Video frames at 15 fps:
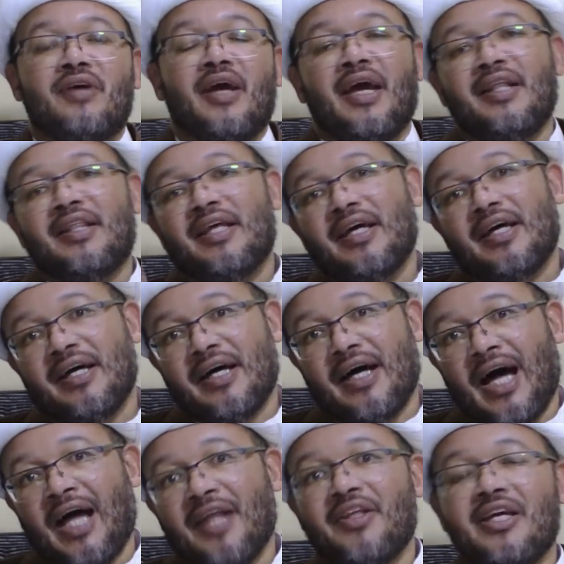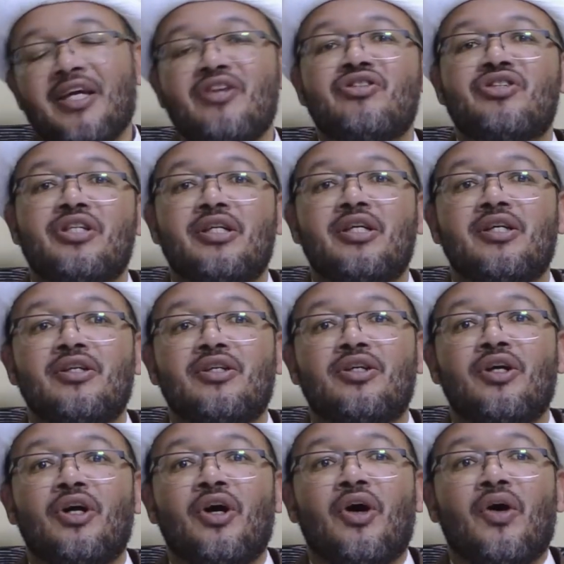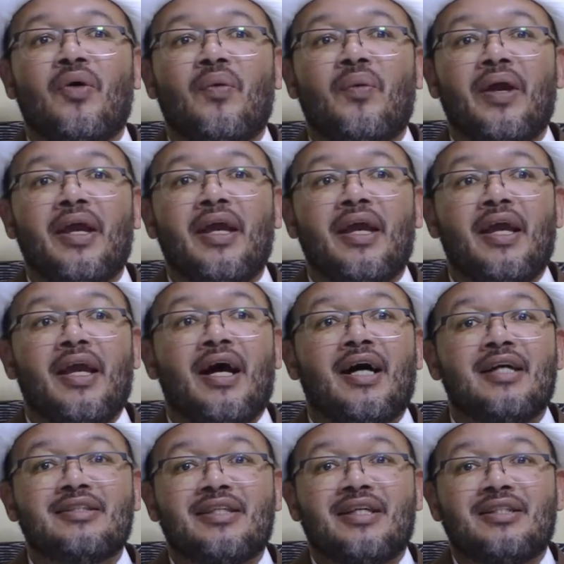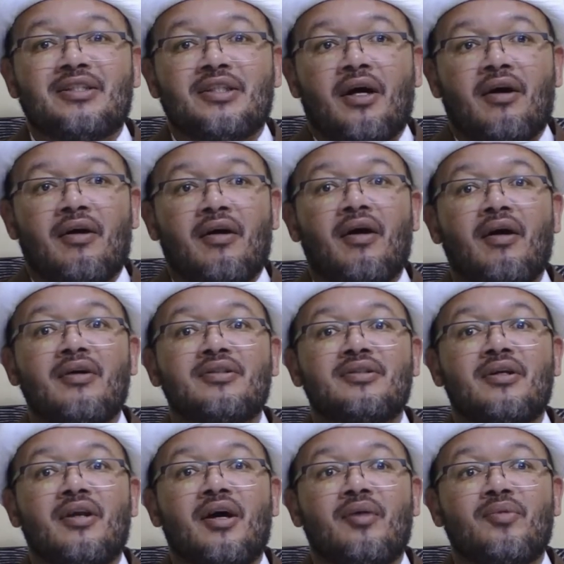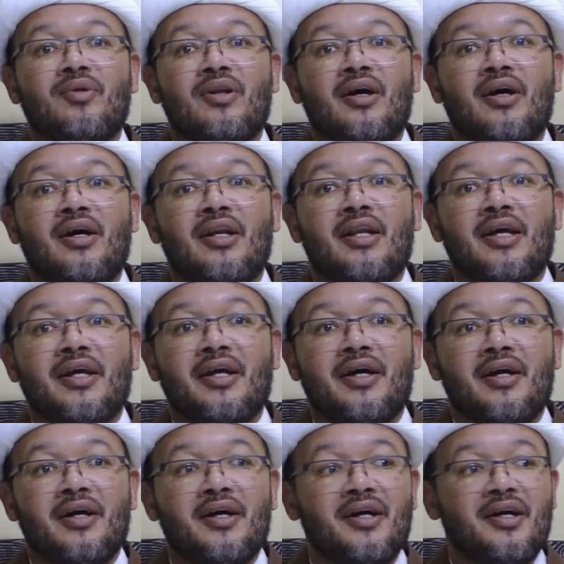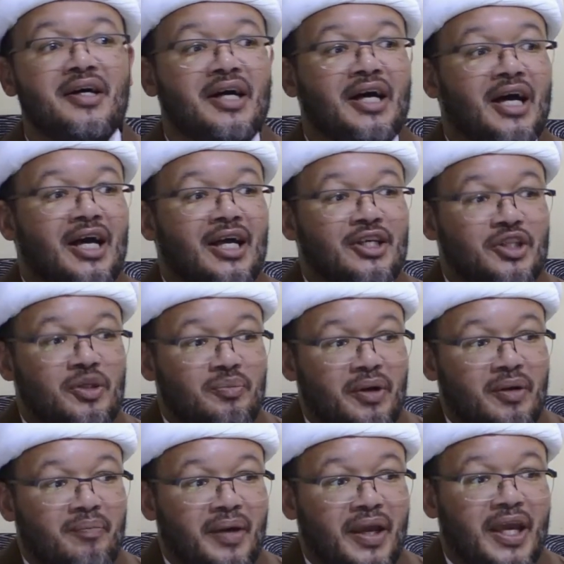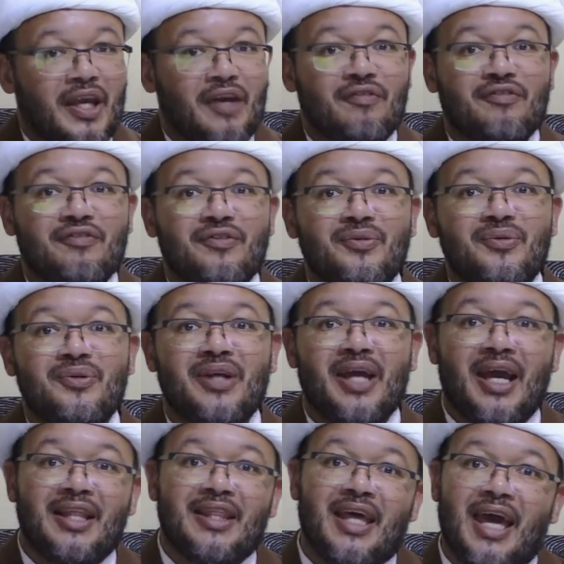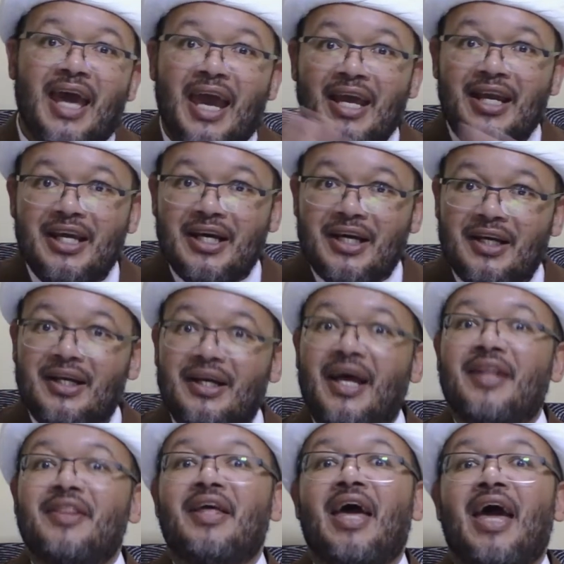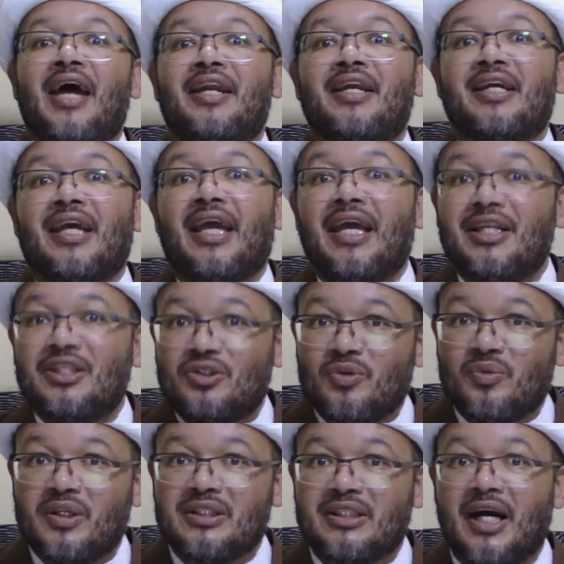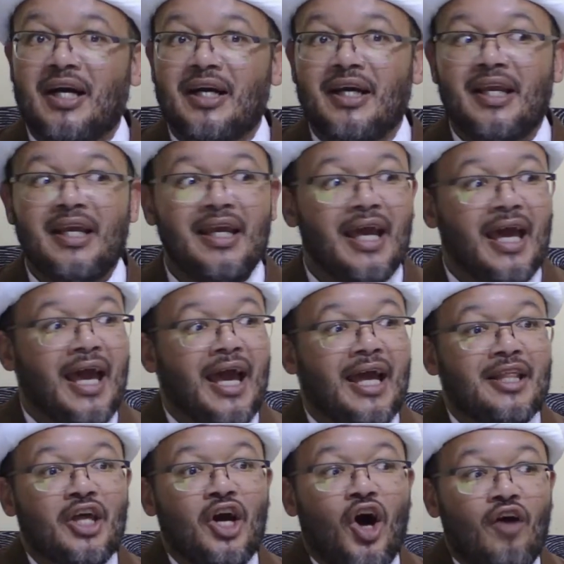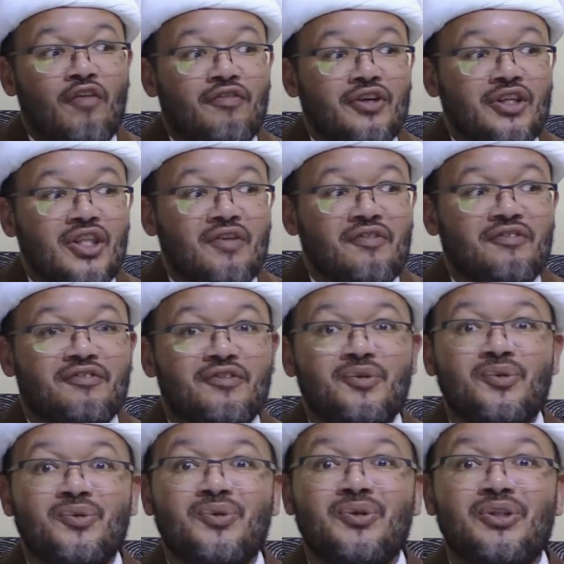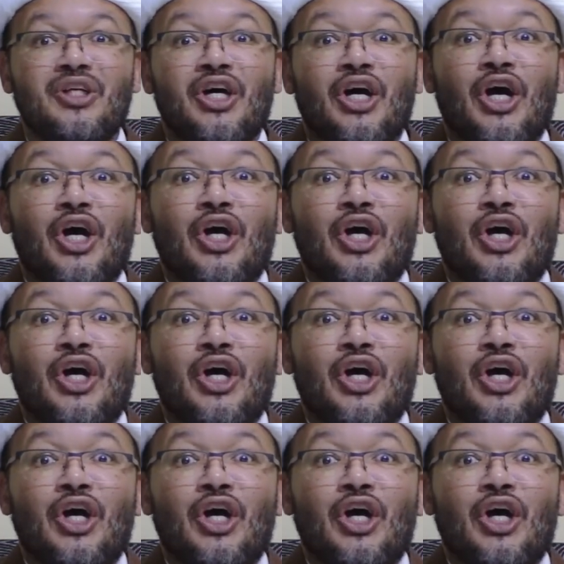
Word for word: And the other incident where Hazrat Zahra, salamullah alayha, she prepared food and they had a and they had a guest who was hungry and they offered the food